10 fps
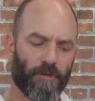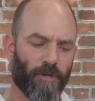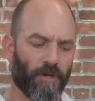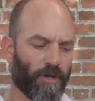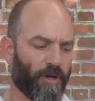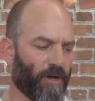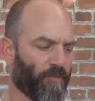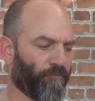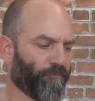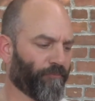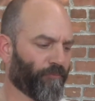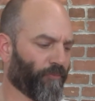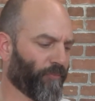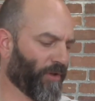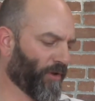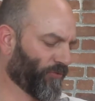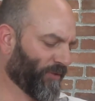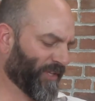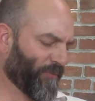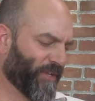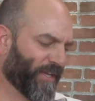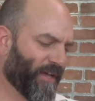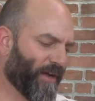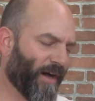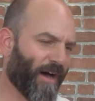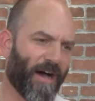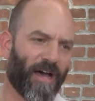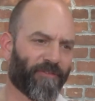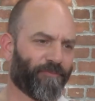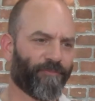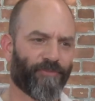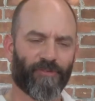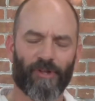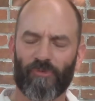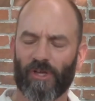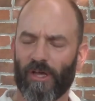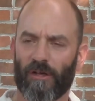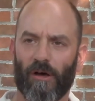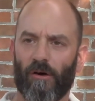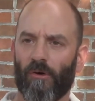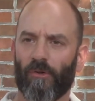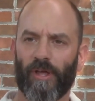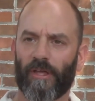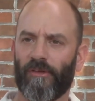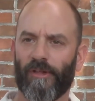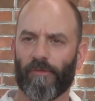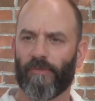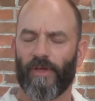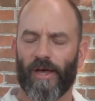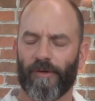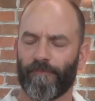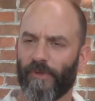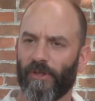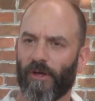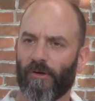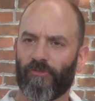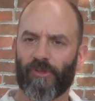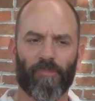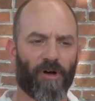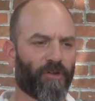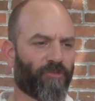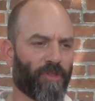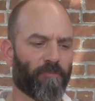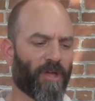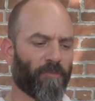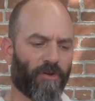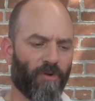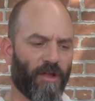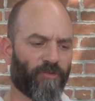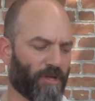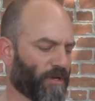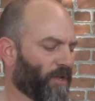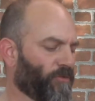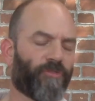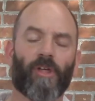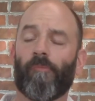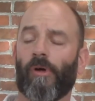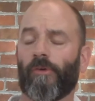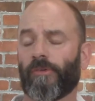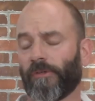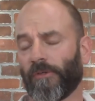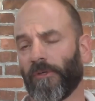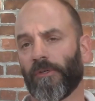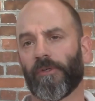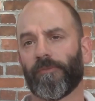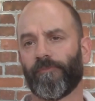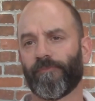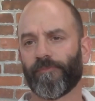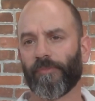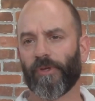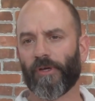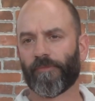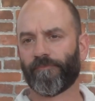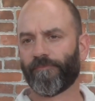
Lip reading: Sometimes I get hot, sometimes I get cold. I can deal with that. It's the bugs that make me crazy and getting sunburned. Yeah.